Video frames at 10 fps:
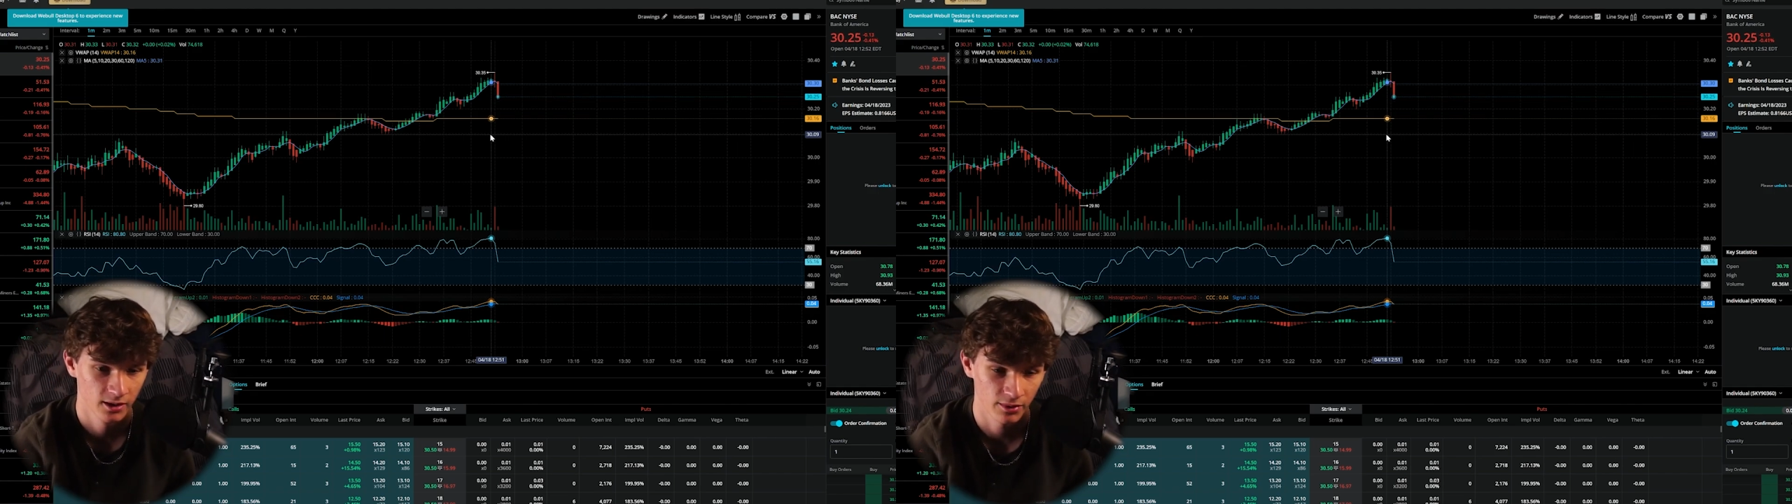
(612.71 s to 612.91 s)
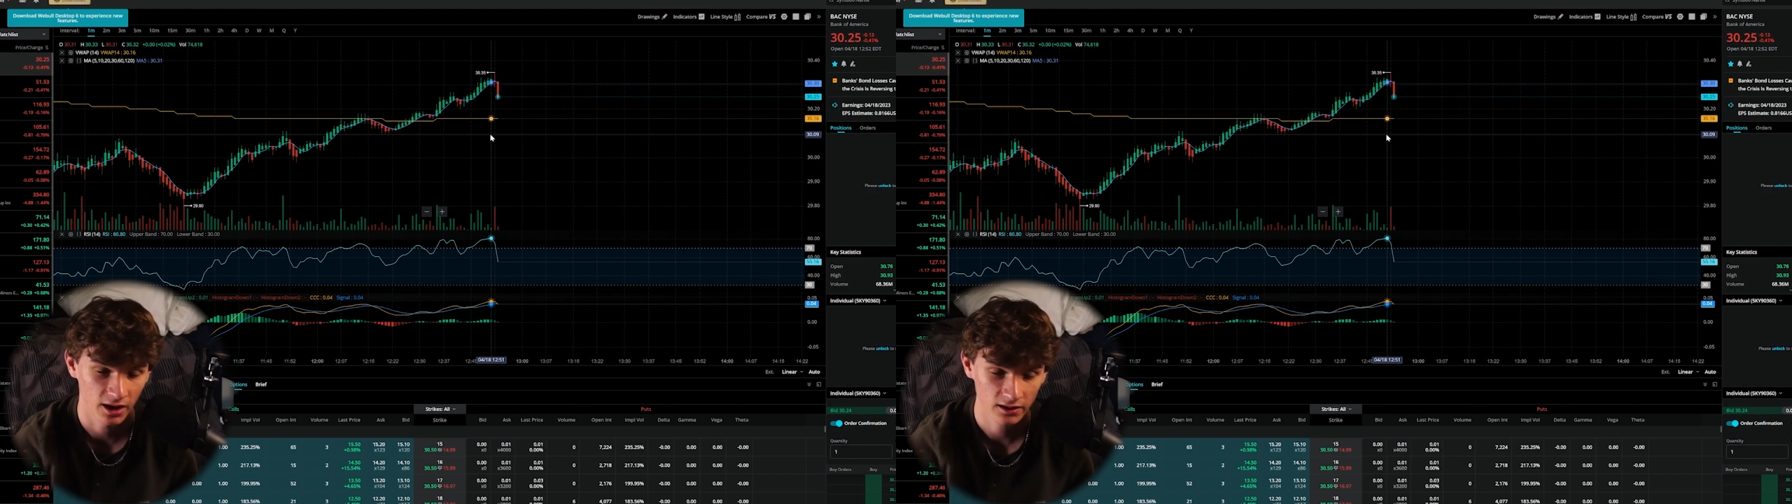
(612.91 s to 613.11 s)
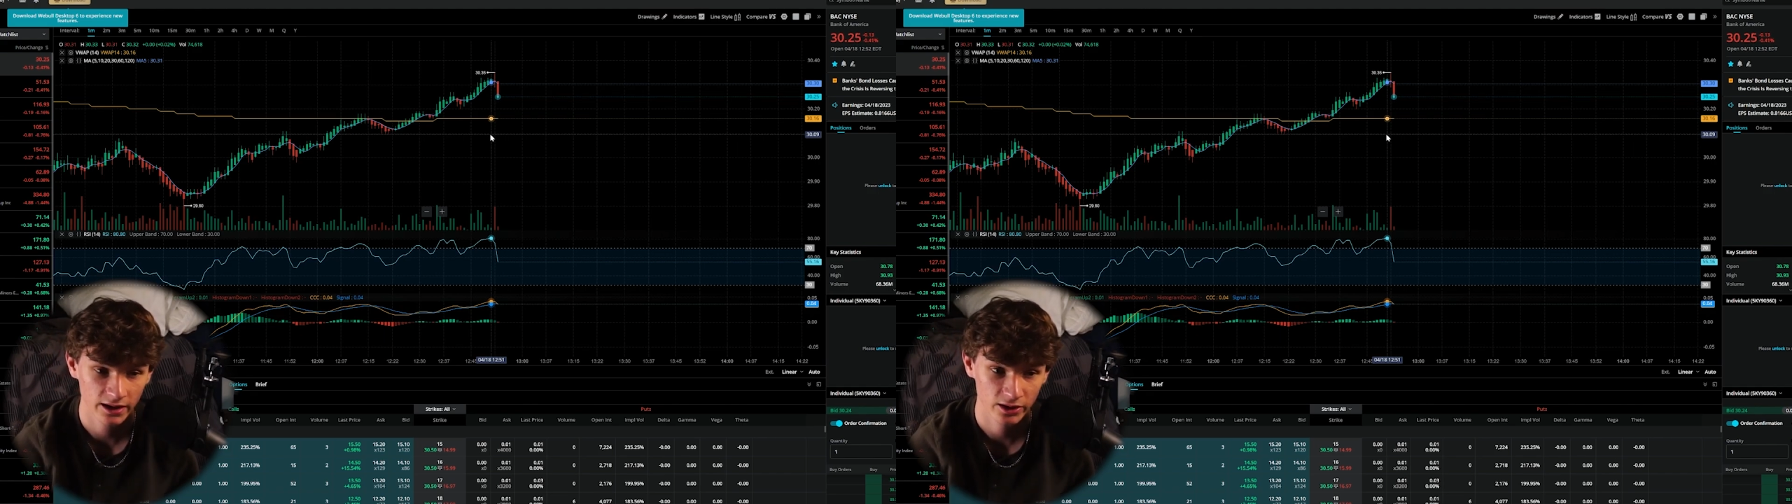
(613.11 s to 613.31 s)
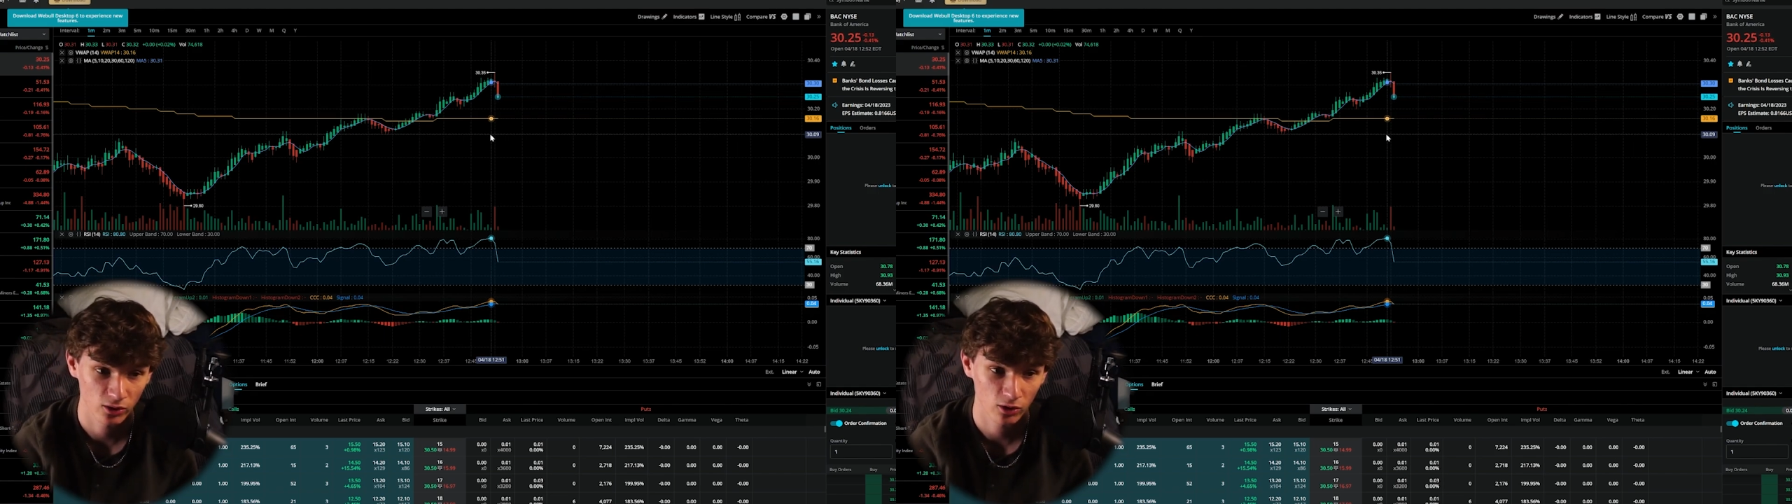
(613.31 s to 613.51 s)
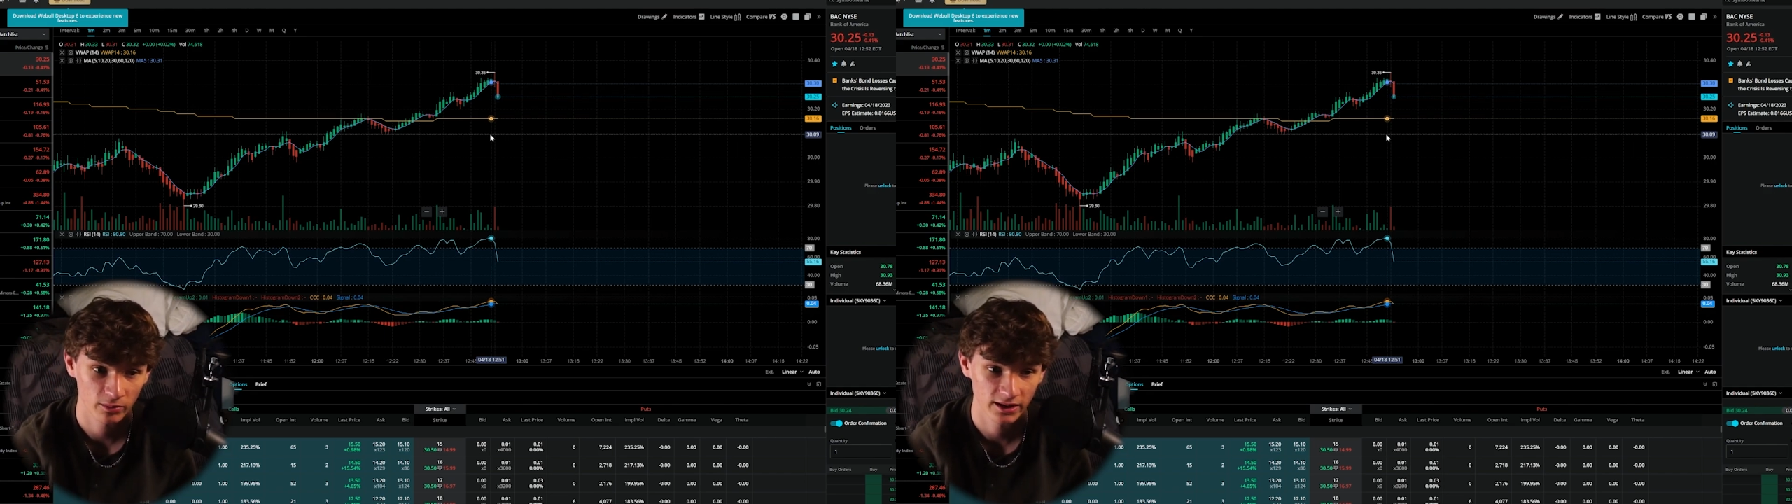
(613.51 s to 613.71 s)
But unlike
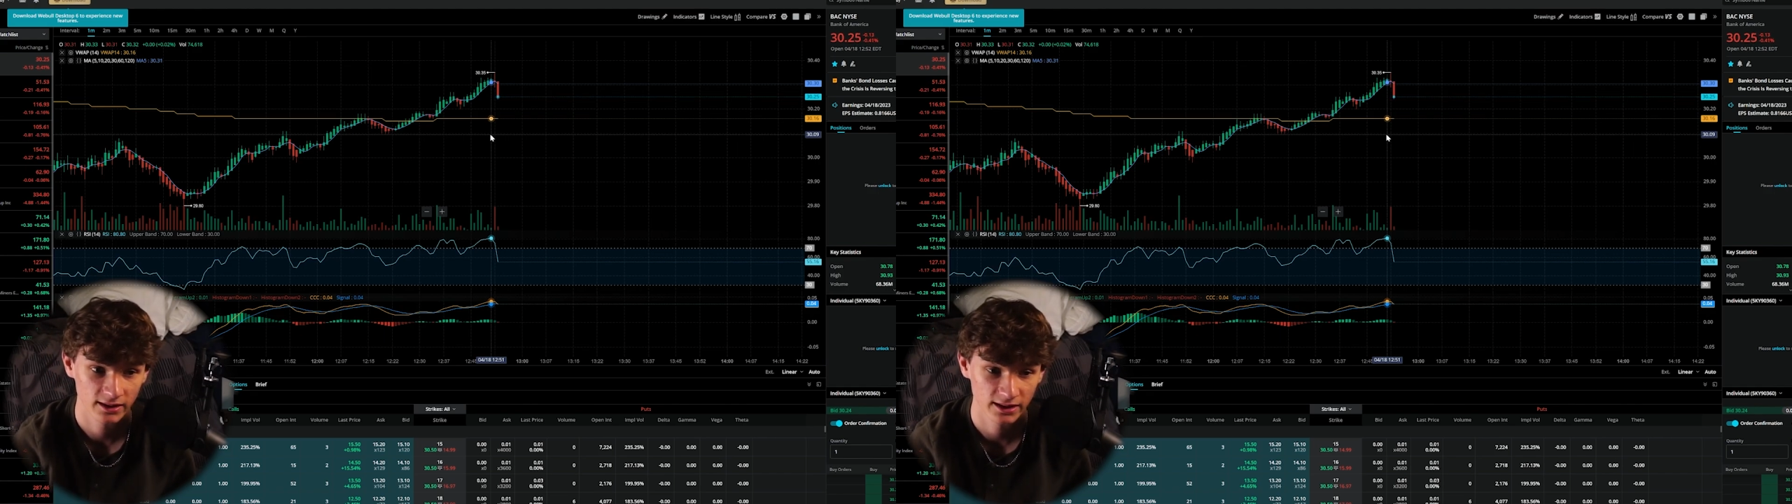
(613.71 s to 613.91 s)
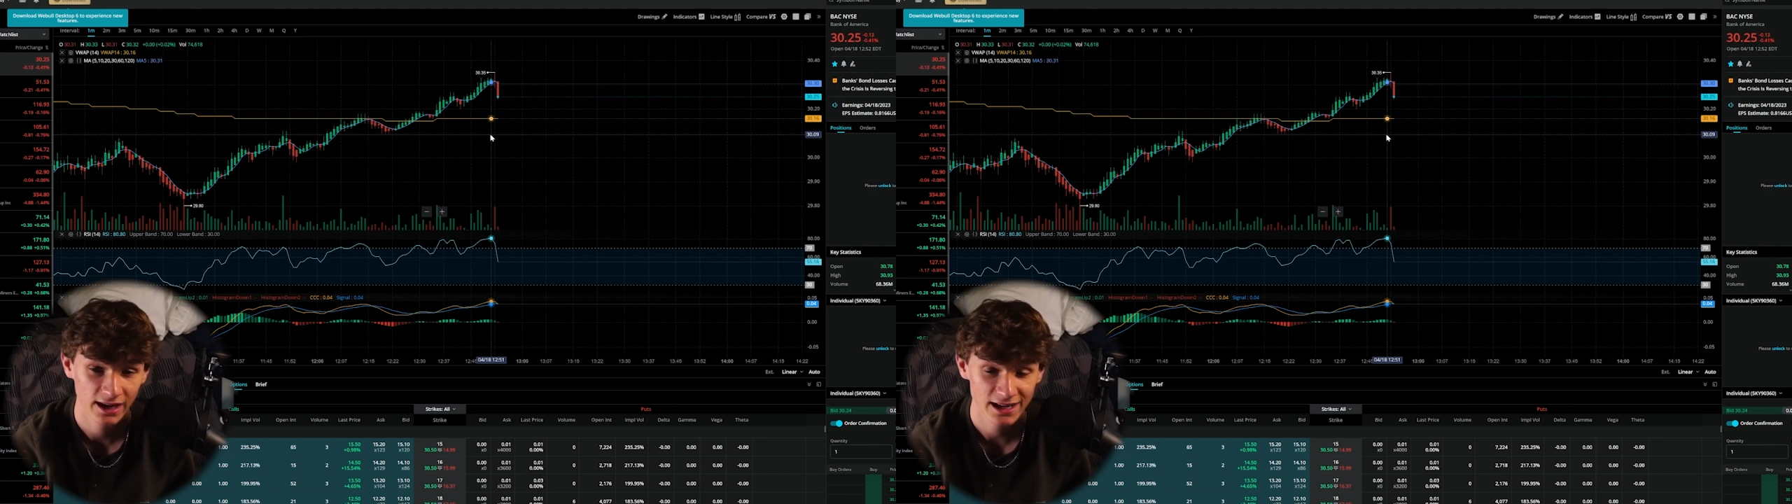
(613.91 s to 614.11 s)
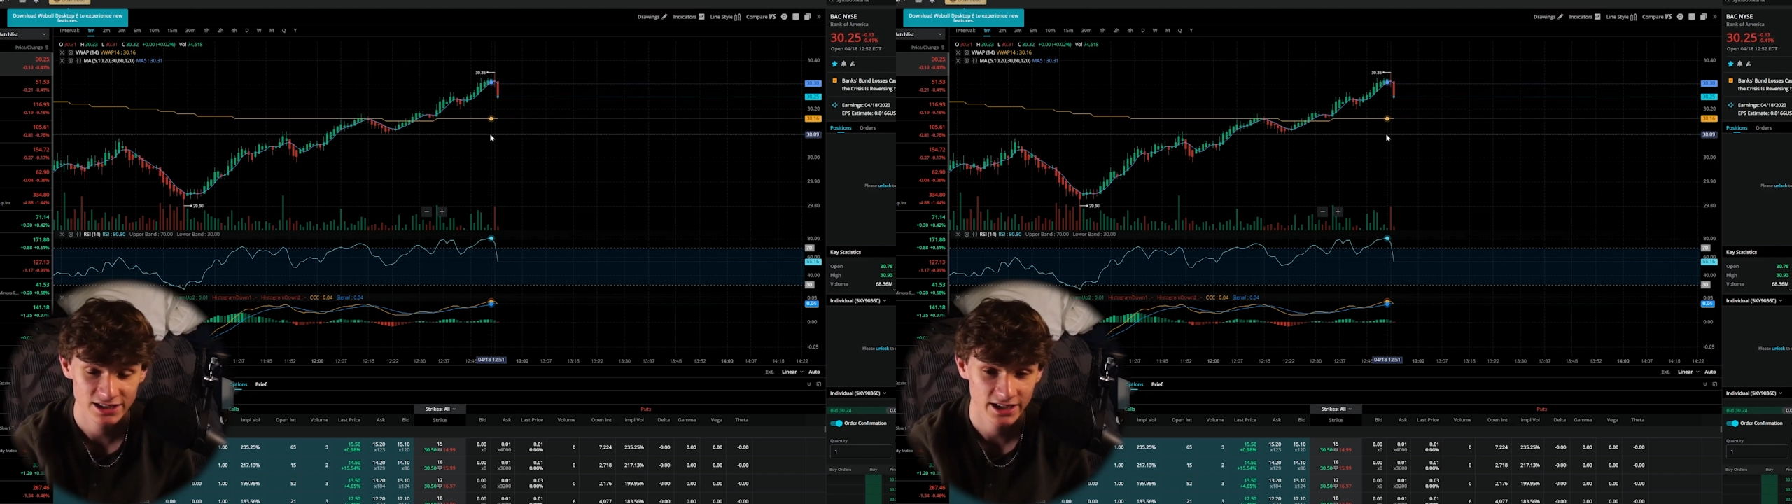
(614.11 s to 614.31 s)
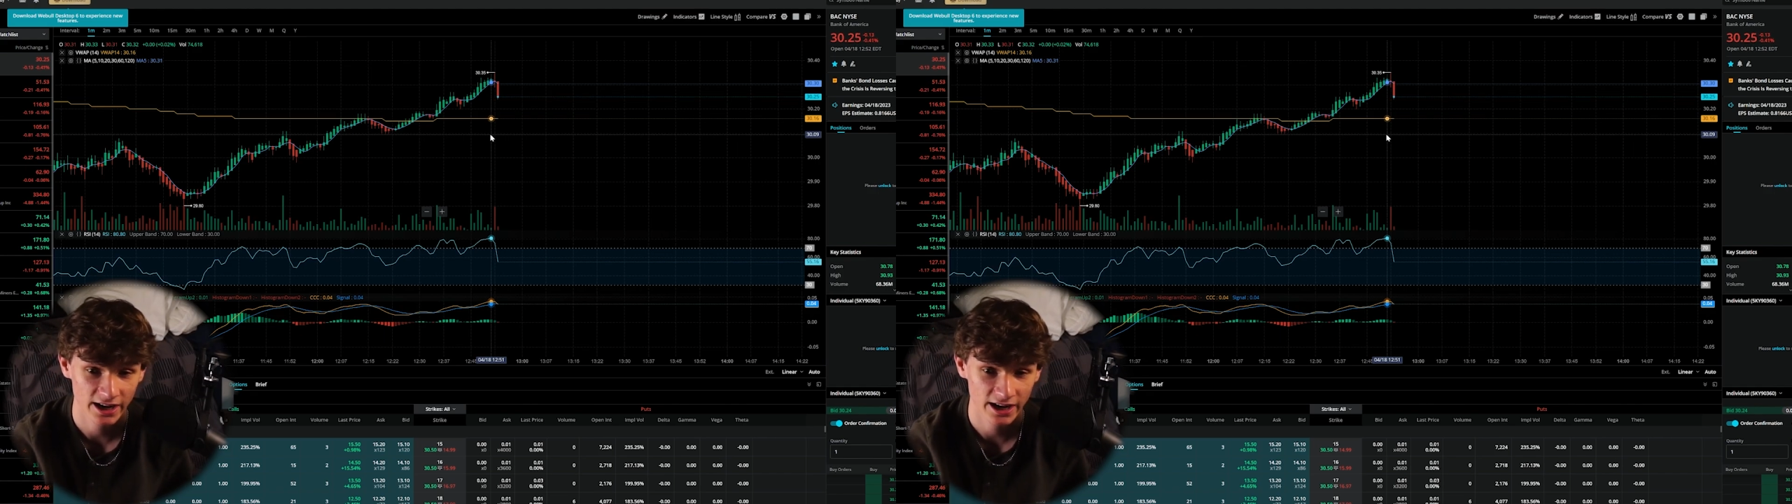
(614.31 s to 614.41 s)
Goldman, they actually